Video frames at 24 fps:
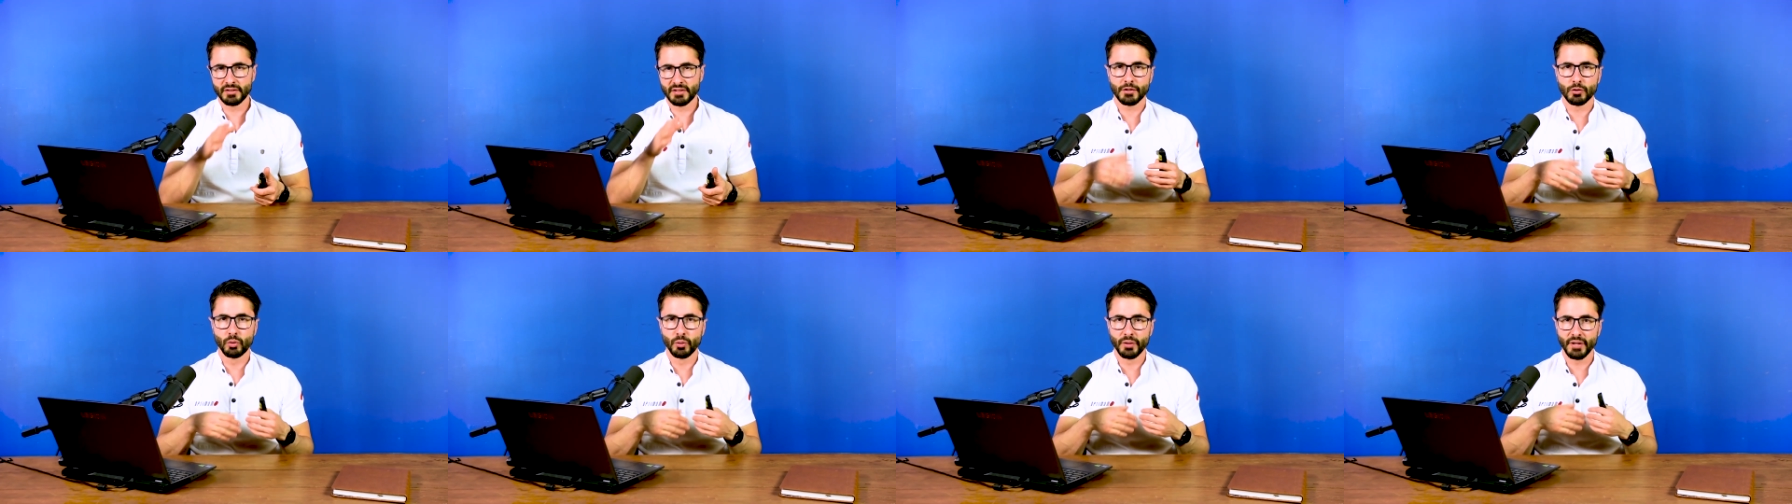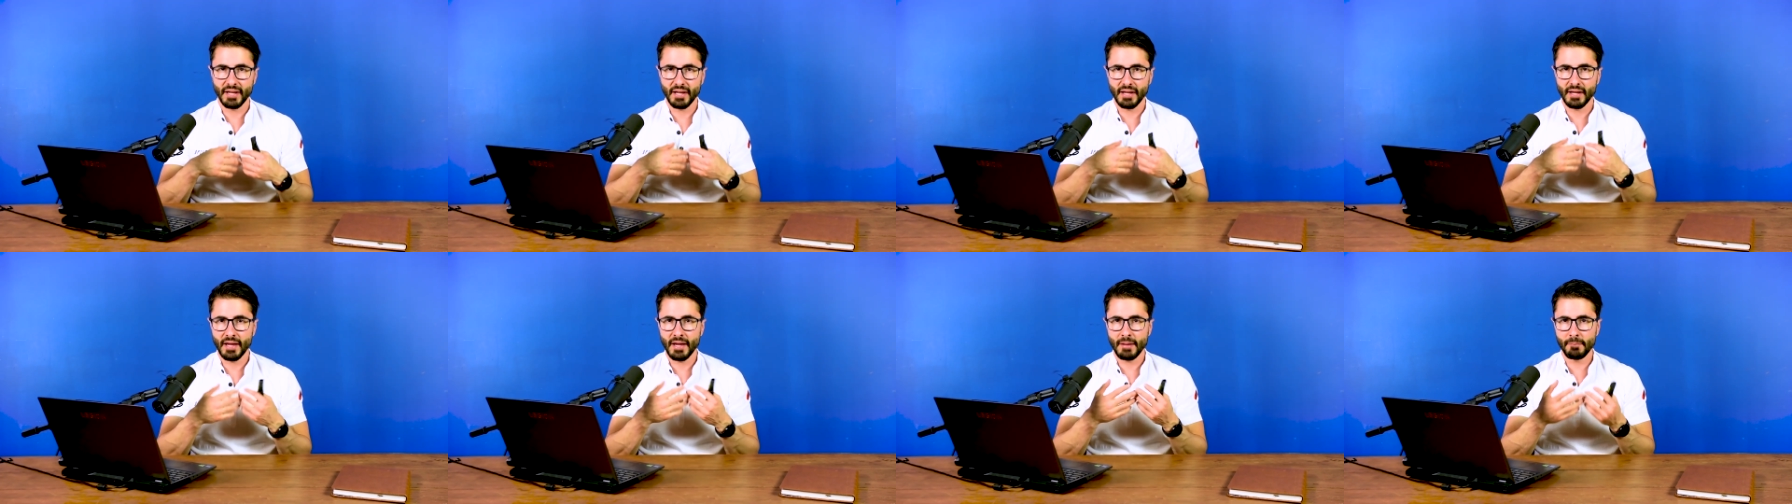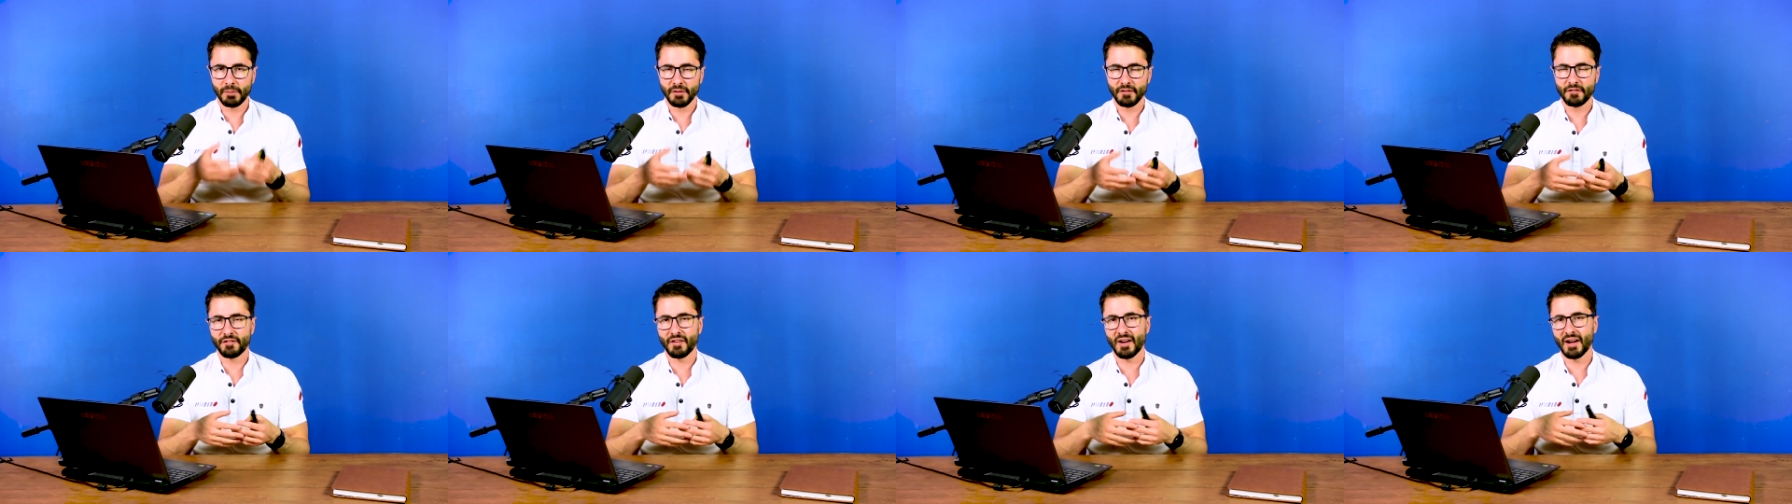that could
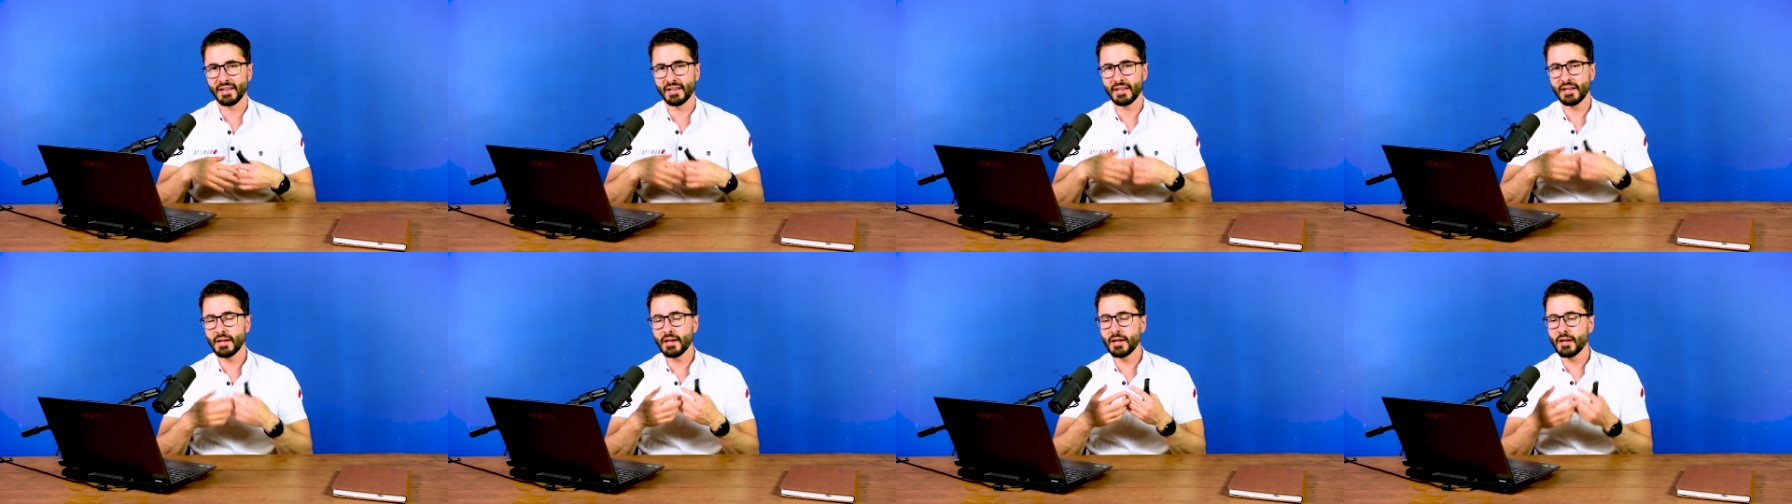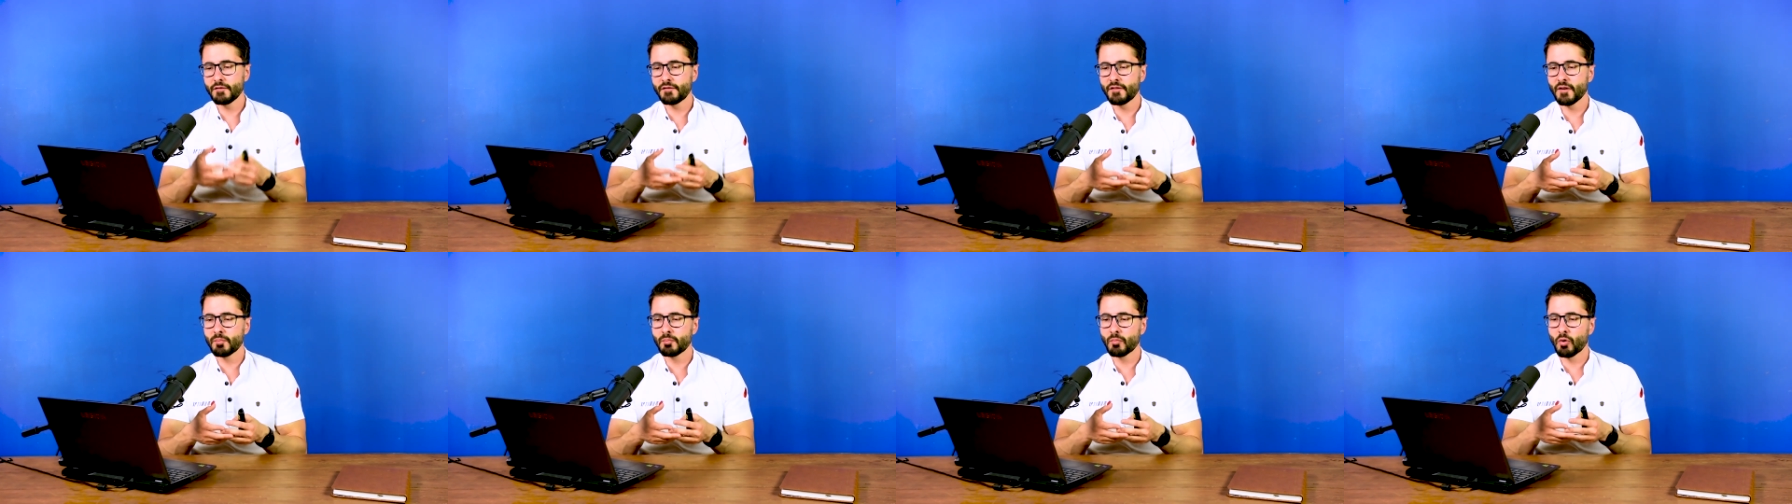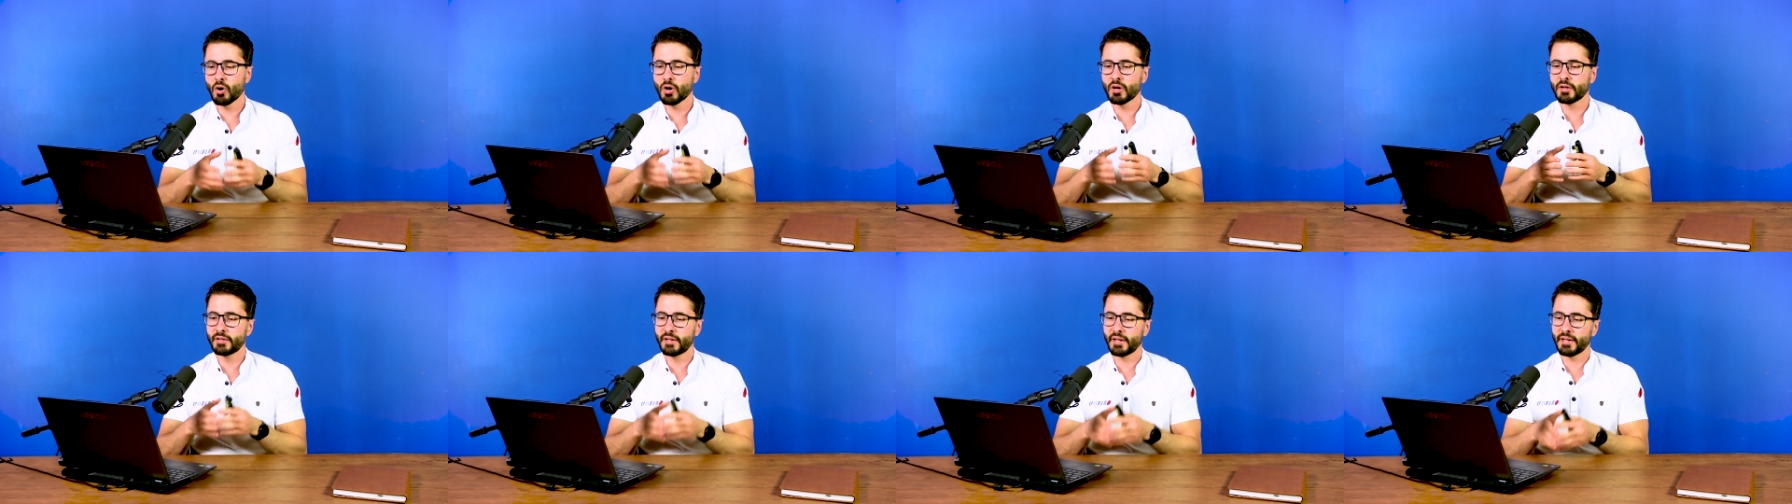amplify even
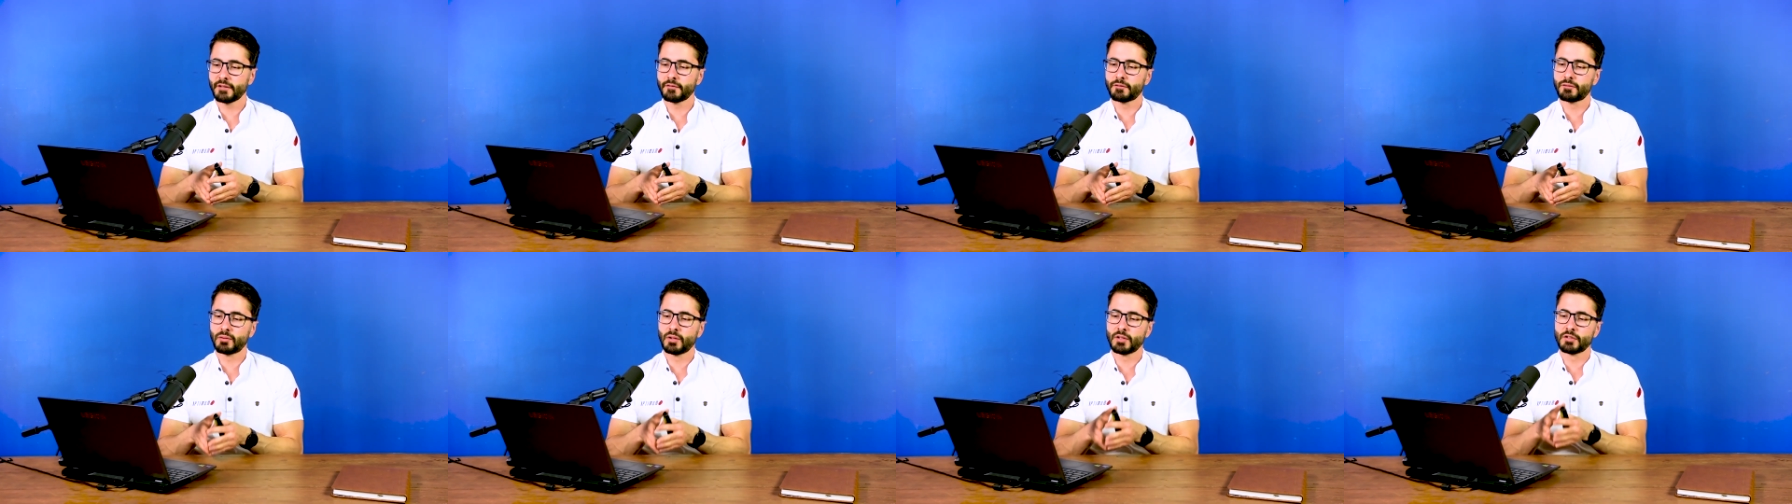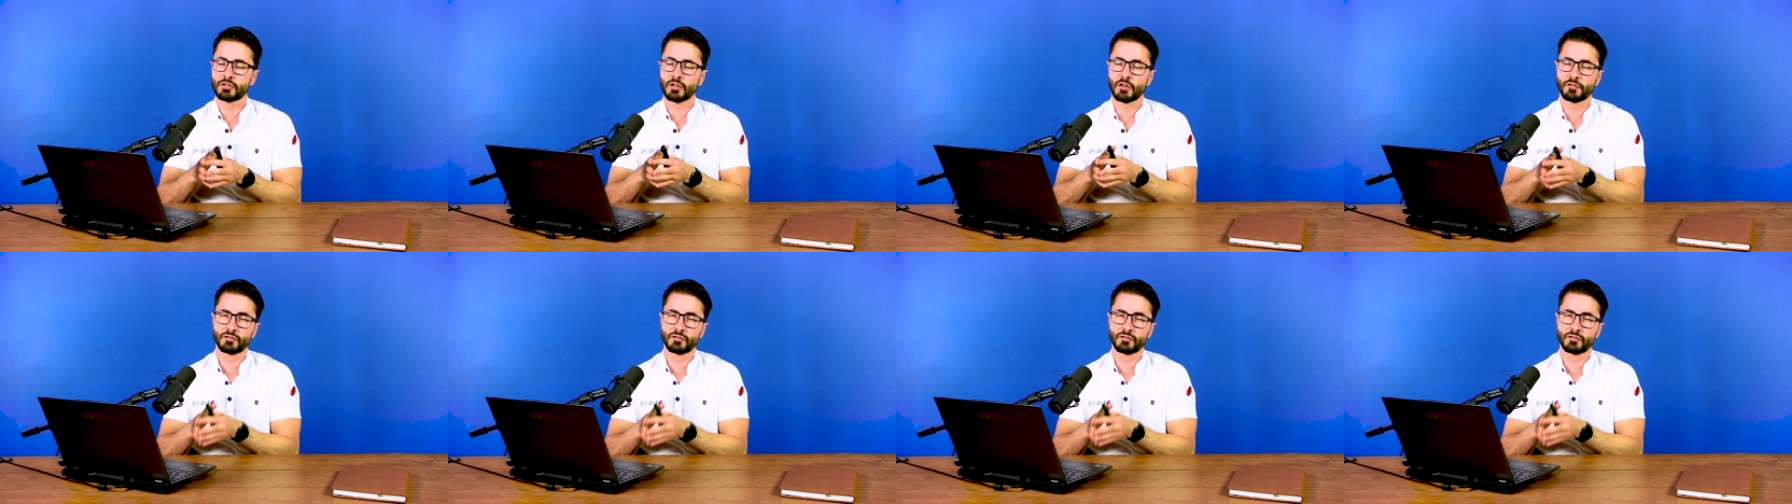more the influence